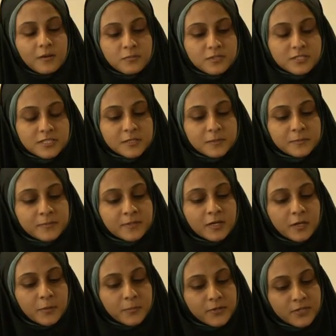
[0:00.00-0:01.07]
a Muslim
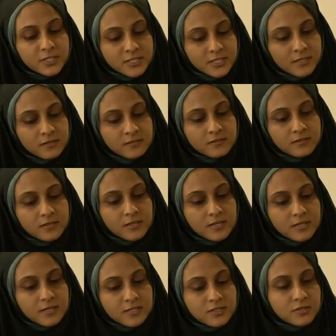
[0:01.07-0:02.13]
uh, person
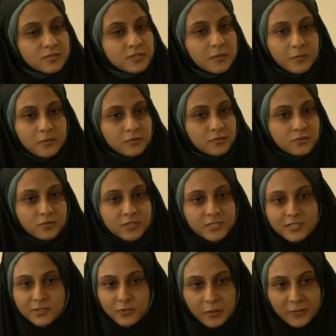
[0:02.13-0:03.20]
is not supposed to
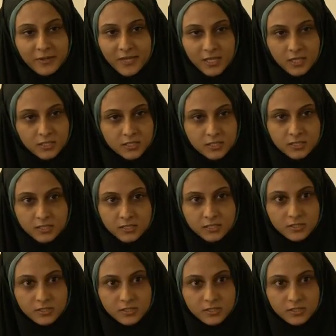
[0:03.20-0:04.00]
discriminate.